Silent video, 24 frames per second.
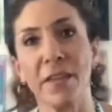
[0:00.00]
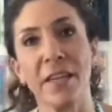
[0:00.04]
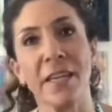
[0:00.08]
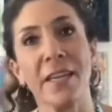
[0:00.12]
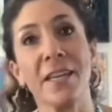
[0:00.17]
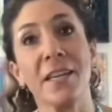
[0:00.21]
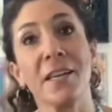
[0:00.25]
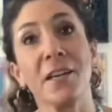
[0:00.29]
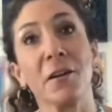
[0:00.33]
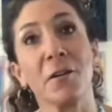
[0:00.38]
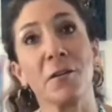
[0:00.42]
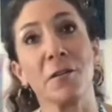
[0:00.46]
the
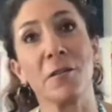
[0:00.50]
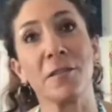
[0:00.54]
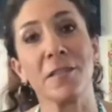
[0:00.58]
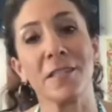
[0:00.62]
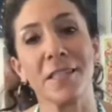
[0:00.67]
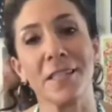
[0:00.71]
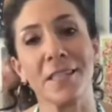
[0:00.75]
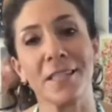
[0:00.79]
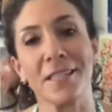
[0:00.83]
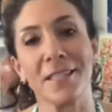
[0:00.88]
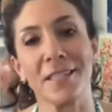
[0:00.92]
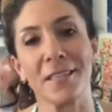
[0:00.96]

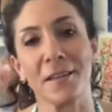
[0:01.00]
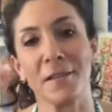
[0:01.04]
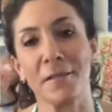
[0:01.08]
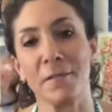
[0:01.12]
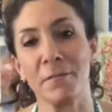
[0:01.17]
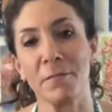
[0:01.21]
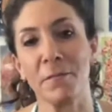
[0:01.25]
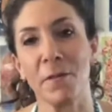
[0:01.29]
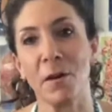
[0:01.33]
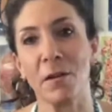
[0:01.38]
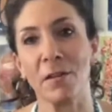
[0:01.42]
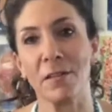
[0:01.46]

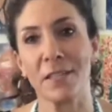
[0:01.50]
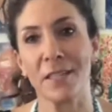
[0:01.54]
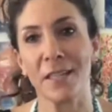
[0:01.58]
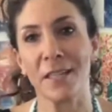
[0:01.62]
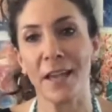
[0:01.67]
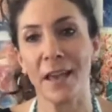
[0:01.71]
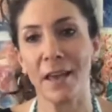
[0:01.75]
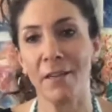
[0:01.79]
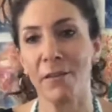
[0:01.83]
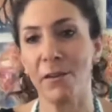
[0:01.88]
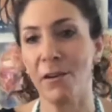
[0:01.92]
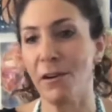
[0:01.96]
ecosystem
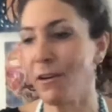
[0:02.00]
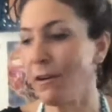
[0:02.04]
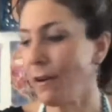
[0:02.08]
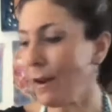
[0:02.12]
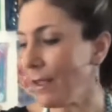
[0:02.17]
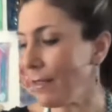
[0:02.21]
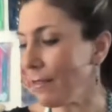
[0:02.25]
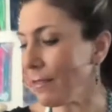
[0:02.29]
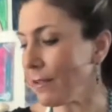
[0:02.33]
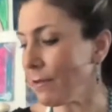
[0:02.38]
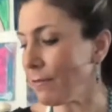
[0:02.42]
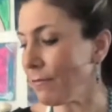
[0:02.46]
altogether.
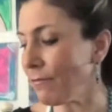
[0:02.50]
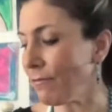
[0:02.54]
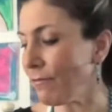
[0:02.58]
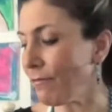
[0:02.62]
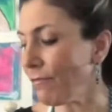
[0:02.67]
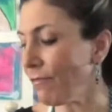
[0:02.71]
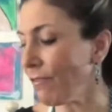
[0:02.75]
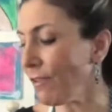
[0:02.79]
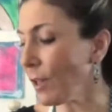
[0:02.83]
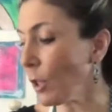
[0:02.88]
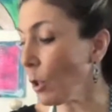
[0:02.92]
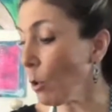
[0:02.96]
And the
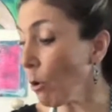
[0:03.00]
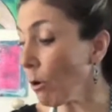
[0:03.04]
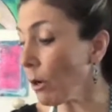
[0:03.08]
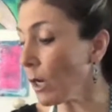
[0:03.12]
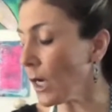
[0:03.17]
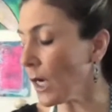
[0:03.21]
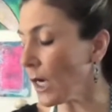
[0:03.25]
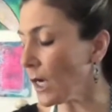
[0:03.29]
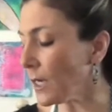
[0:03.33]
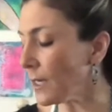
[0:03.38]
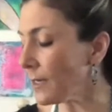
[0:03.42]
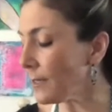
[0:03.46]

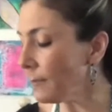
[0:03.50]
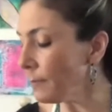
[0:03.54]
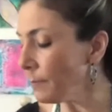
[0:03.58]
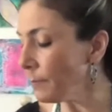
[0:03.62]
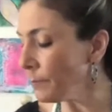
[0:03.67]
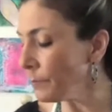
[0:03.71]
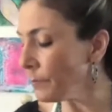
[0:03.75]
flora